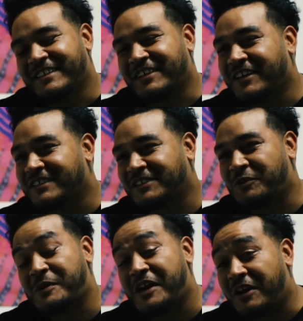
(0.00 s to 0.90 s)
Yeah,
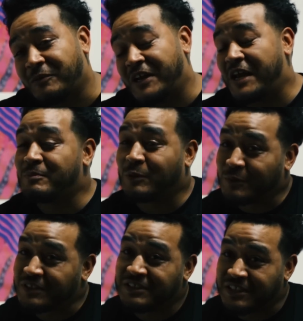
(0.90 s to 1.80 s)
so when Aemon
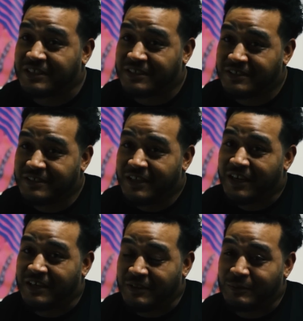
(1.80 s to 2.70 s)
was sick
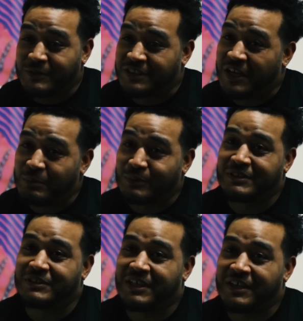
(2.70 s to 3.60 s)
and he wasn't able
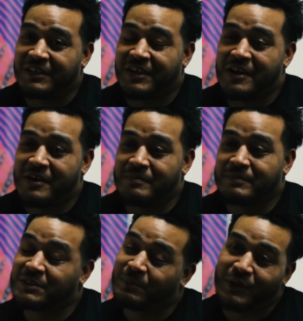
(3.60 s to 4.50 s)
to take
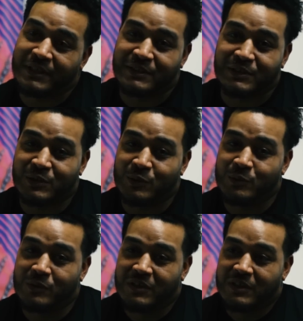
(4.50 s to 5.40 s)
Smokey to
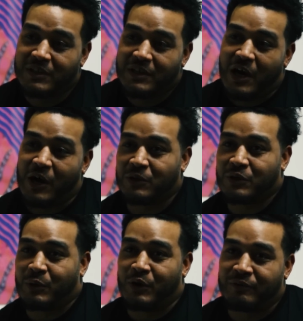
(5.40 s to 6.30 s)
school, I'd
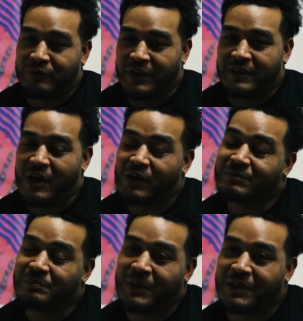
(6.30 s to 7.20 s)
go over and I'd
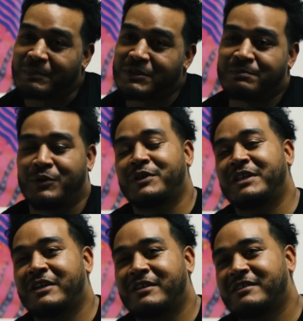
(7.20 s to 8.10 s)
pick up
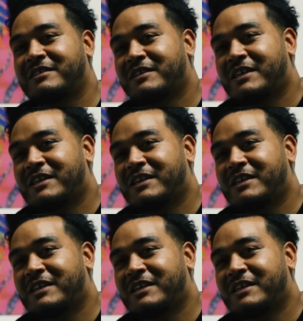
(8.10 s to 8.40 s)
Smokey and